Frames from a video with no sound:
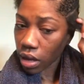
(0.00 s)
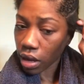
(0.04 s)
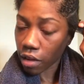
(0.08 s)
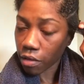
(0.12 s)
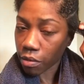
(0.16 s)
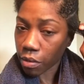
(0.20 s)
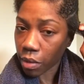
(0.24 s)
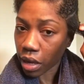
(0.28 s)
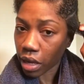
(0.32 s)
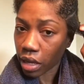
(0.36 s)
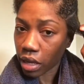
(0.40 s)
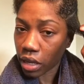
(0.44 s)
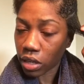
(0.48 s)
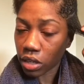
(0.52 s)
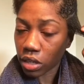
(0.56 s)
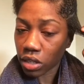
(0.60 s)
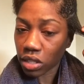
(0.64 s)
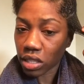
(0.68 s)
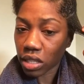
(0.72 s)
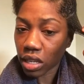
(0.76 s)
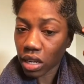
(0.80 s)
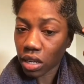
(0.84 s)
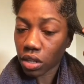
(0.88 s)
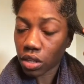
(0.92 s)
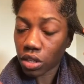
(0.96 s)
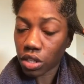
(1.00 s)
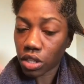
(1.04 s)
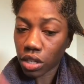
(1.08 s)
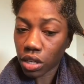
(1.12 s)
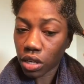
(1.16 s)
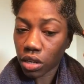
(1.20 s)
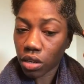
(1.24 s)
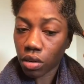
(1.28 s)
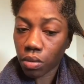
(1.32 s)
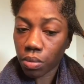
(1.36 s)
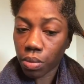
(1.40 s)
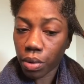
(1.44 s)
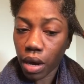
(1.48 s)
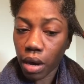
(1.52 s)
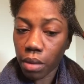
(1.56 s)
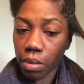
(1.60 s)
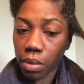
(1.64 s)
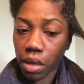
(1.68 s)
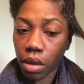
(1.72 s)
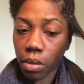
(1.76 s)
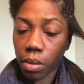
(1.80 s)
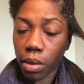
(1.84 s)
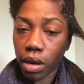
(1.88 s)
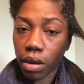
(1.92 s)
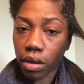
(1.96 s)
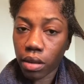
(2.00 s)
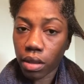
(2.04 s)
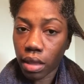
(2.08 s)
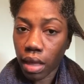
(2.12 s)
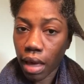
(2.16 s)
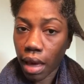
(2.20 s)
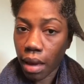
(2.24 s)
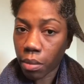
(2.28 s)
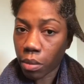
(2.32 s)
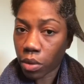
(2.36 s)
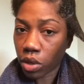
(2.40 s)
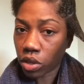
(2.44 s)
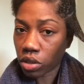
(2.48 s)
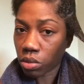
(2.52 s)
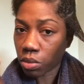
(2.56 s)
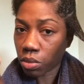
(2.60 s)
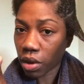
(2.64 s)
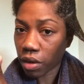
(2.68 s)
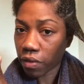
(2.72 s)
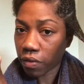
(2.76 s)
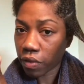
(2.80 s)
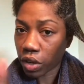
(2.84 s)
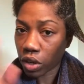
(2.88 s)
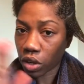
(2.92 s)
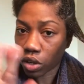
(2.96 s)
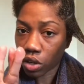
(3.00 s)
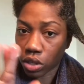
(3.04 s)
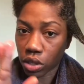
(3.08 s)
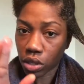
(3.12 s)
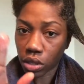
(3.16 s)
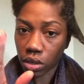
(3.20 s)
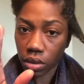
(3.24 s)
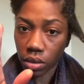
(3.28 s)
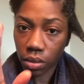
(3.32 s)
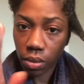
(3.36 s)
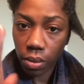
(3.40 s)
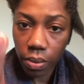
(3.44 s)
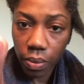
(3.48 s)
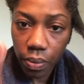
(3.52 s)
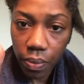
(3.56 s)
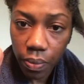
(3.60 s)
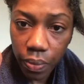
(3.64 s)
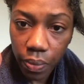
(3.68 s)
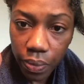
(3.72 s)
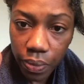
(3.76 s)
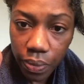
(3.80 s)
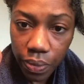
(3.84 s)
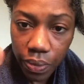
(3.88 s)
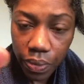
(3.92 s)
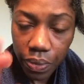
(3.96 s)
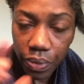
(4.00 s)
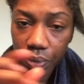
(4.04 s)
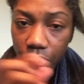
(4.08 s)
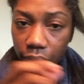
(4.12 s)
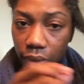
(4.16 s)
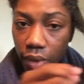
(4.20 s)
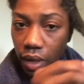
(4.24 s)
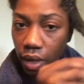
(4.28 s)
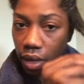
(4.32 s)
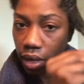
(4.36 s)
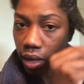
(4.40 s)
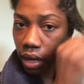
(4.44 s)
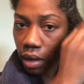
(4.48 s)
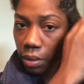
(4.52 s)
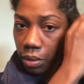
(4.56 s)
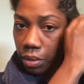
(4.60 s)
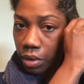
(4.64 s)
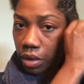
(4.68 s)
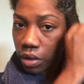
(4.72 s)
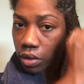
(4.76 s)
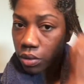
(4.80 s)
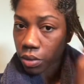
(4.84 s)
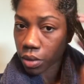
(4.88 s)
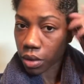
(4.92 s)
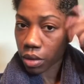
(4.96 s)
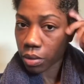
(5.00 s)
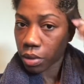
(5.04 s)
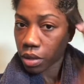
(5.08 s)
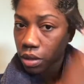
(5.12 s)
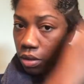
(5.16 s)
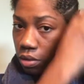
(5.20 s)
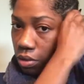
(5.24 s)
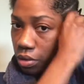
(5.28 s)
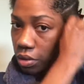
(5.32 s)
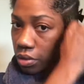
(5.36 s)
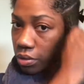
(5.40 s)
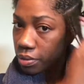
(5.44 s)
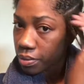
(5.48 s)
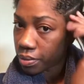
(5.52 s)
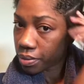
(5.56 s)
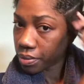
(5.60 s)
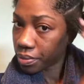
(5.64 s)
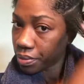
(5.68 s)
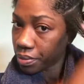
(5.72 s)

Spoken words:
of my Eco Styler gel, probably about that much on my fingertip, and I'm going to rub it through,